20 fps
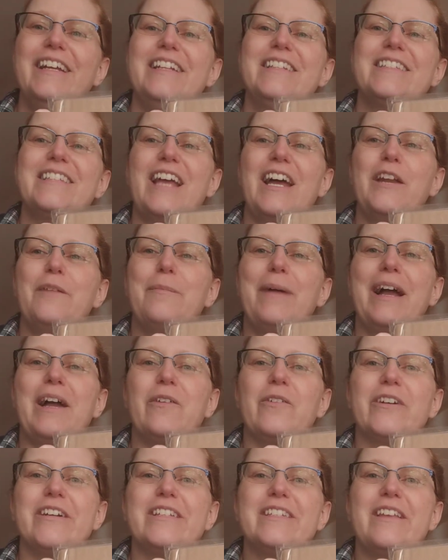It's kind of
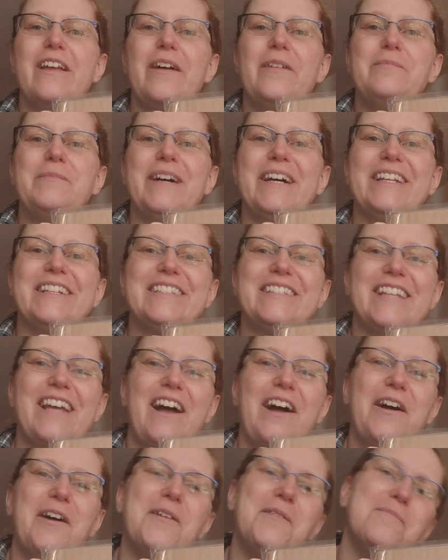backwards, but
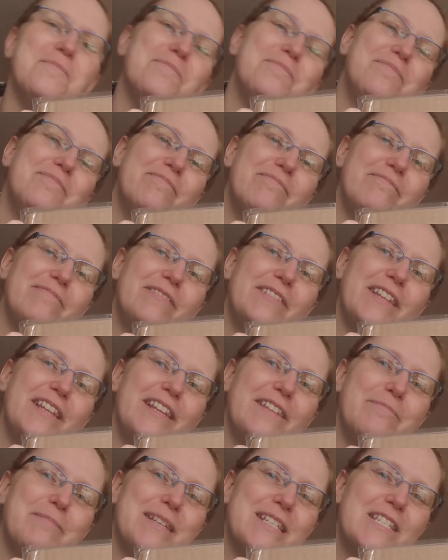
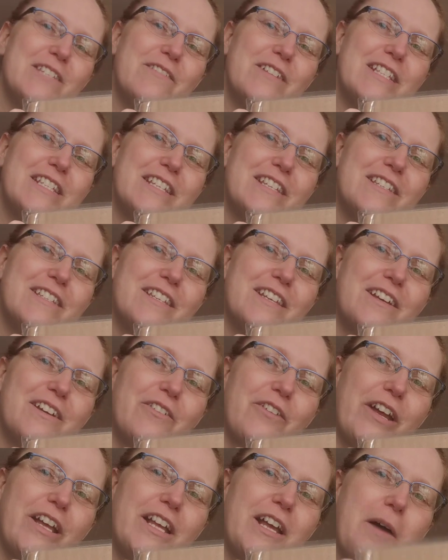Misfits is a
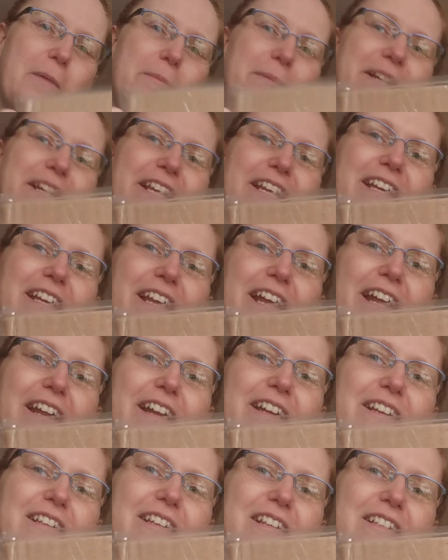great company
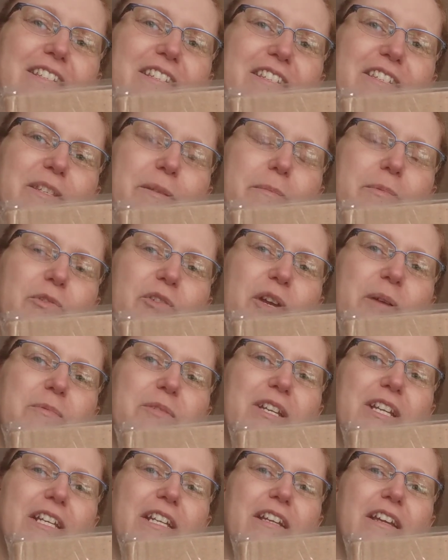and it's a
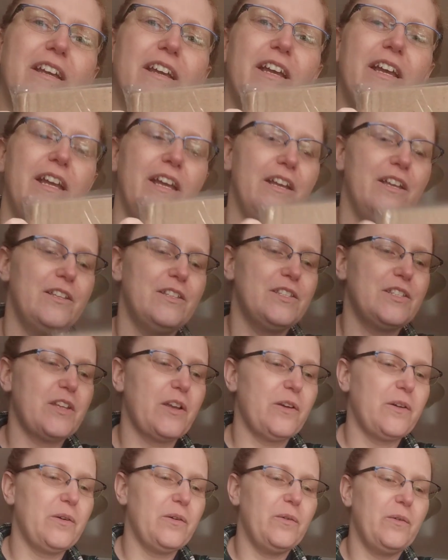subscription.
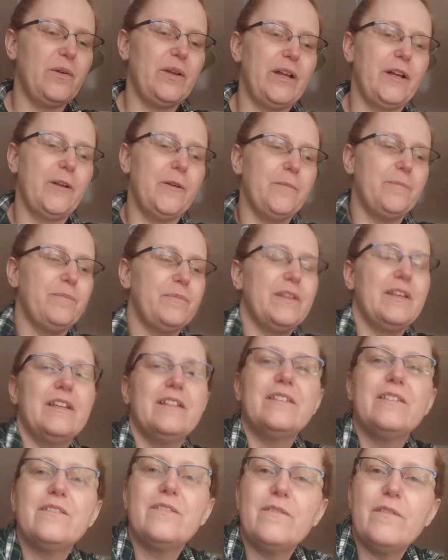So
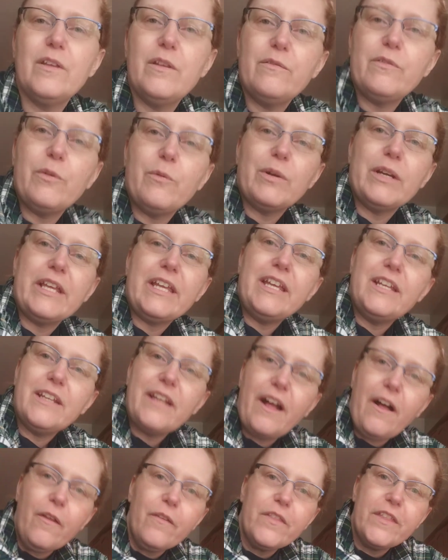if you want to eat
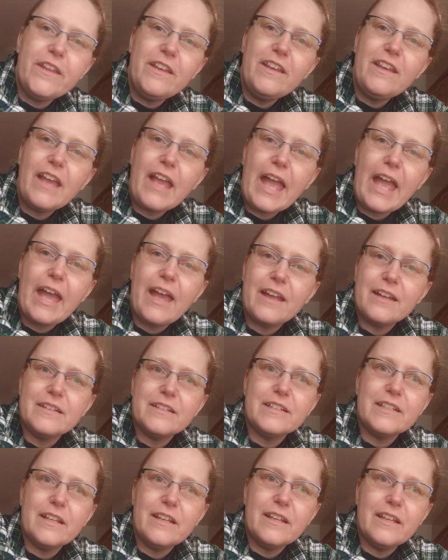healthy
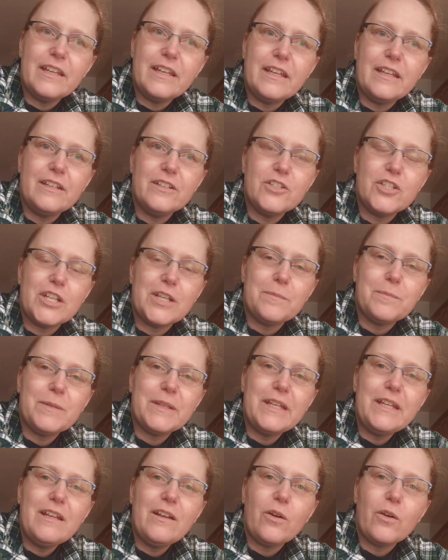and eat
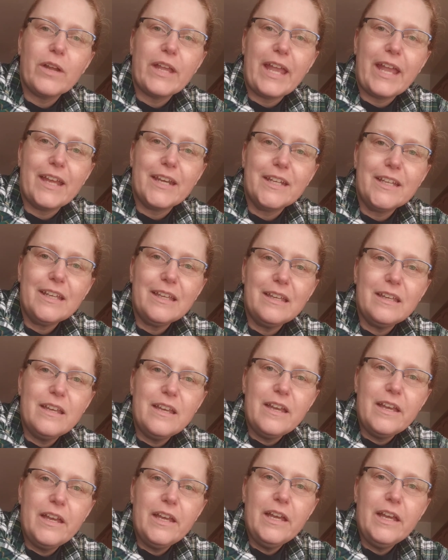cheaply, organic,
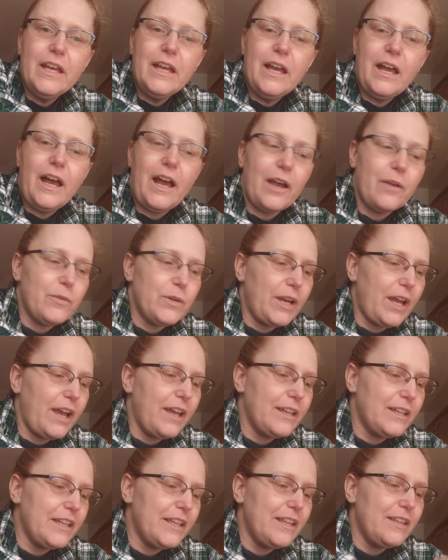I would
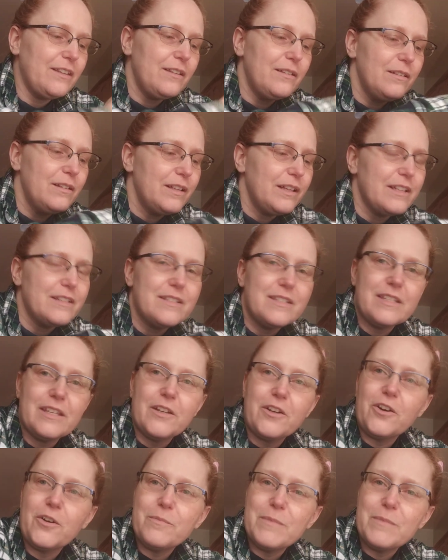highly consider